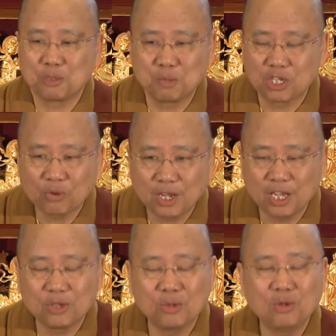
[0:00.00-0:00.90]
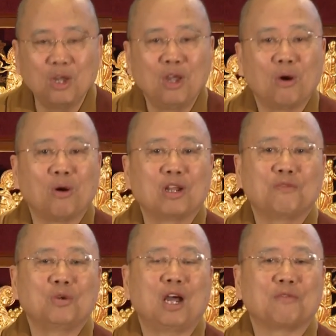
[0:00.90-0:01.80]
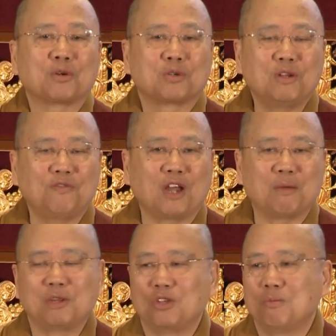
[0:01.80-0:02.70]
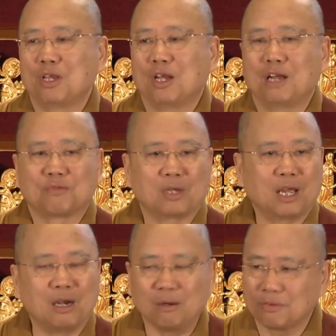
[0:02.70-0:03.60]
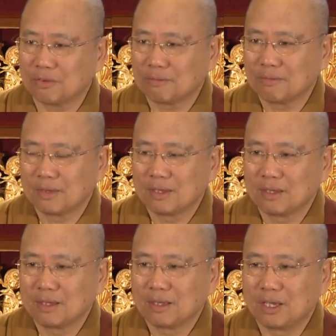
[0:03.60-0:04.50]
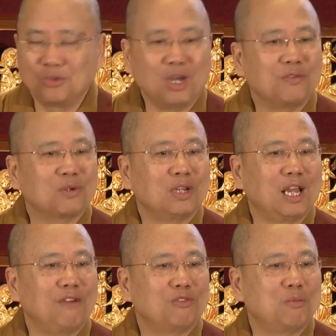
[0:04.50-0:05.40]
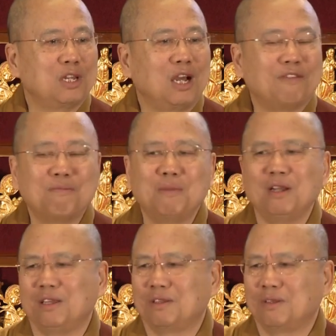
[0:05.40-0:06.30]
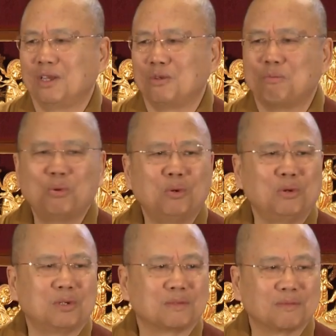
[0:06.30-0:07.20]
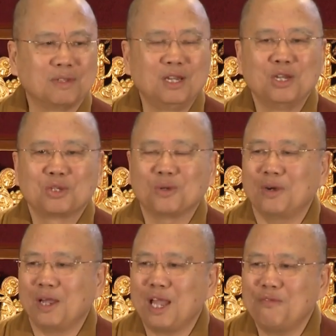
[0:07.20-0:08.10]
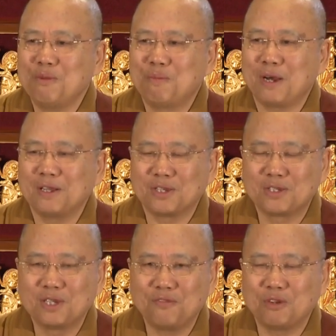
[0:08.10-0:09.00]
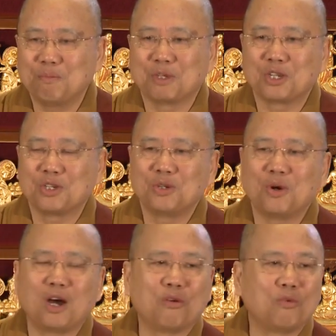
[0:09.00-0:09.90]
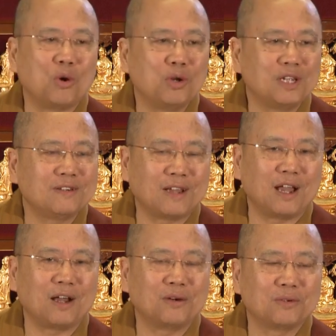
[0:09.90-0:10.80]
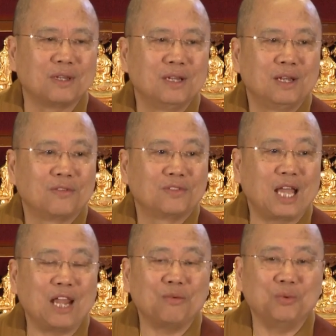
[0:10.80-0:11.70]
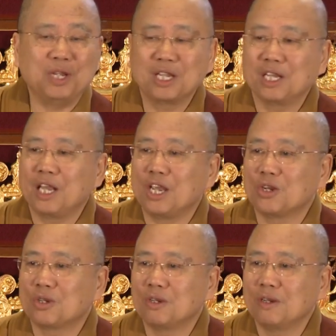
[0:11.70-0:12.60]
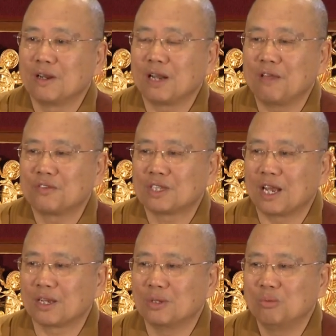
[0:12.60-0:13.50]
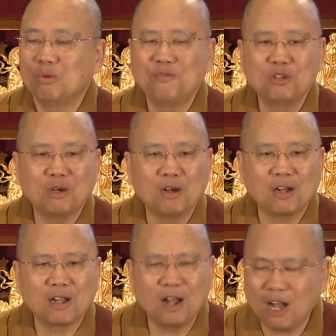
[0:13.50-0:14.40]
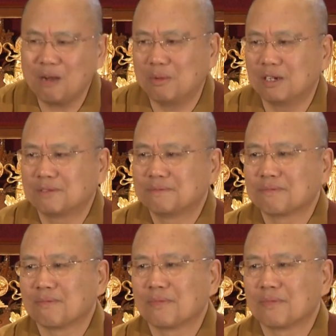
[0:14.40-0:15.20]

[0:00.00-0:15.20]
is betraying you, or if you have a good family, you may not have good health. If you have a good health, you may not have money, you're poor. So everybody is different because you are rolling down that reincarnation life cycle with your karma.